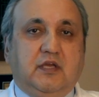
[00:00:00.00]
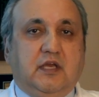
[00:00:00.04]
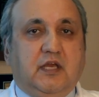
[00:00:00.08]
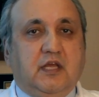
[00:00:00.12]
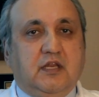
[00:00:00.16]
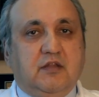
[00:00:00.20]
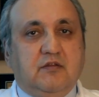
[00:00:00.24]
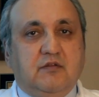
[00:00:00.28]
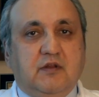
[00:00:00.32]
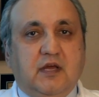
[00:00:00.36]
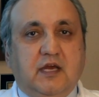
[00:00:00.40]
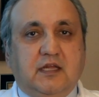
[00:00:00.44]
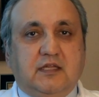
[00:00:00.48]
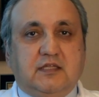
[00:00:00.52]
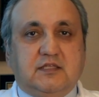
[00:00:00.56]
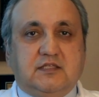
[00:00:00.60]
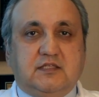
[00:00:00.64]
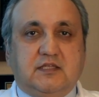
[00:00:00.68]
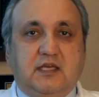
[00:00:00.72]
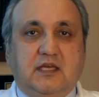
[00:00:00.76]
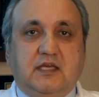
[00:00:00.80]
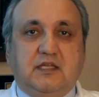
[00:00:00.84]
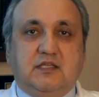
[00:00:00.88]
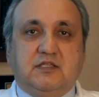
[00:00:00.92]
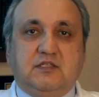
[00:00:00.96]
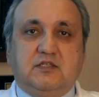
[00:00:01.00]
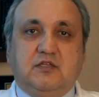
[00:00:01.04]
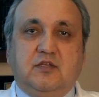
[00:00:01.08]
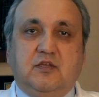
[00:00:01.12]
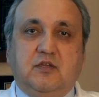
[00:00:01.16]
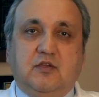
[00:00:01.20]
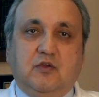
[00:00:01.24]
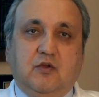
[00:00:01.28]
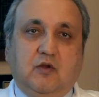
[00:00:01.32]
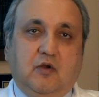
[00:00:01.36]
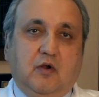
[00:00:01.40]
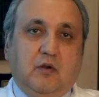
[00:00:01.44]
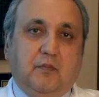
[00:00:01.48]
in the United States,
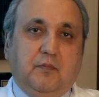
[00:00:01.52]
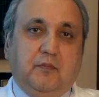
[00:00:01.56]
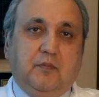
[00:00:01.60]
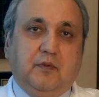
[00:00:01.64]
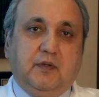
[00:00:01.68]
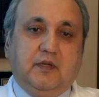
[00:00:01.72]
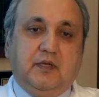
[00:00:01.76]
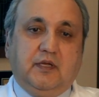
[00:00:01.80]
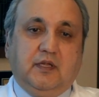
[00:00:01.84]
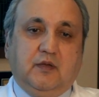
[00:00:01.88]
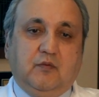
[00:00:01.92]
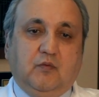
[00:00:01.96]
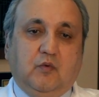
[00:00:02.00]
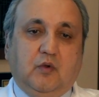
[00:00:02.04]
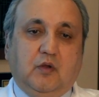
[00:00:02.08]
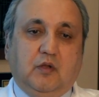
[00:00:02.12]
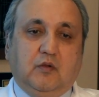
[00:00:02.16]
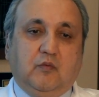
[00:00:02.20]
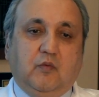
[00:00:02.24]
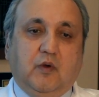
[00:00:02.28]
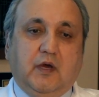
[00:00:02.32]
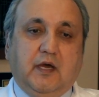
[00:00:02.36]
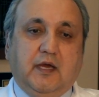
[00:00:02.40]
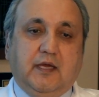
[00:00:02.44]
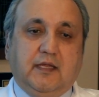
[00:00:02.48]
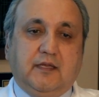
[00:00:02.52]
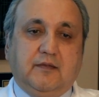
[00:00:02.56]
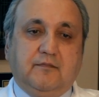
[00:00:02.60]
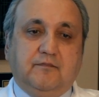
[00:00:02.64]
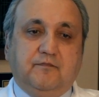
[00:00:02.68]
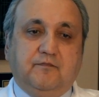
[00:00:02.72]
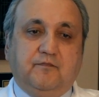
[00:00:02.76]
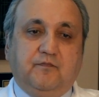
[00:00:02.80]
Europe, and worldwide.